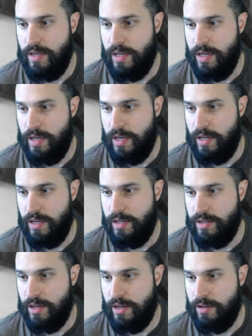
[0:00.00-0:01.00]
and
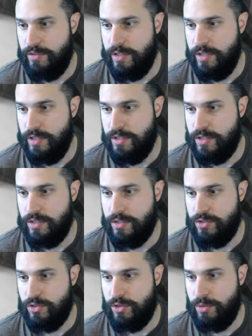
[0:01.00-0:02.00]
of these
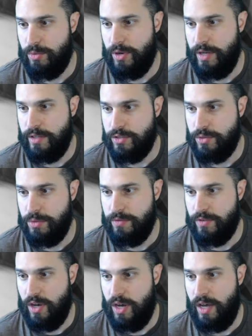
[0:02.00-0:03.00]
sternebrae. So
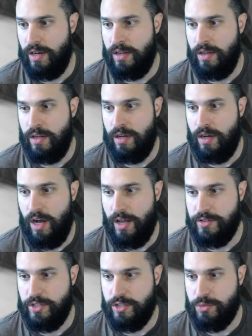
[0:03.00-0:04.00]
we've got
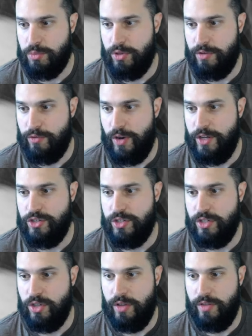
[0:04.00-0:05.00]
osseous
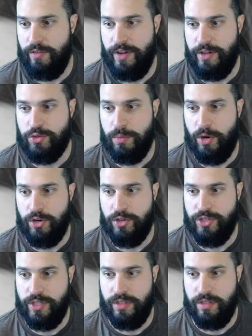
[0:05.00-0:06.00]
proliferation along the ventral
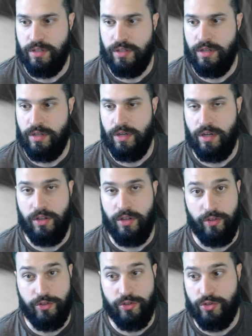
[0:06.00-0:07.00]
margin,
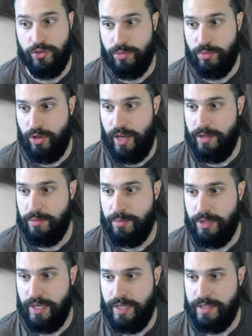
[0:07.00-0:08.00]
along the sternebral end
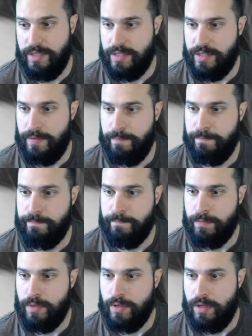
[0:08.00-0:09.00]
plates,
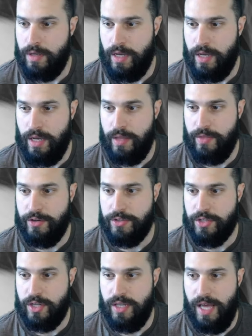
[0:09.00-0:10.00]
and
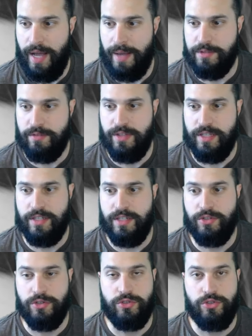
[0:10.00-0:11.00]
there's collapse of this
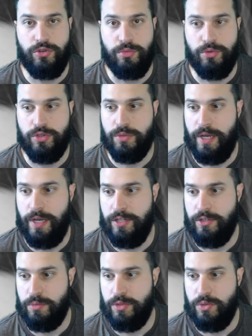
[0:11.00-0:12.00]
intersternebral
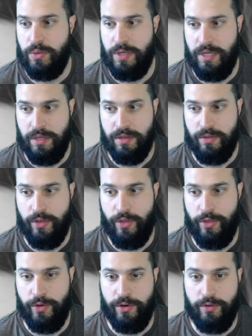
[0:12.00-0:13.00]
space between the
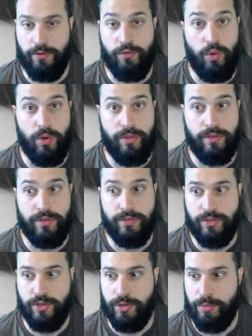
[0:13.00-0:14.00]
third and fourth
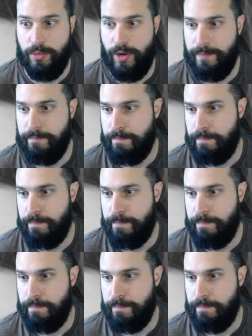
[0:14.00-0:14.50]
sternebrae.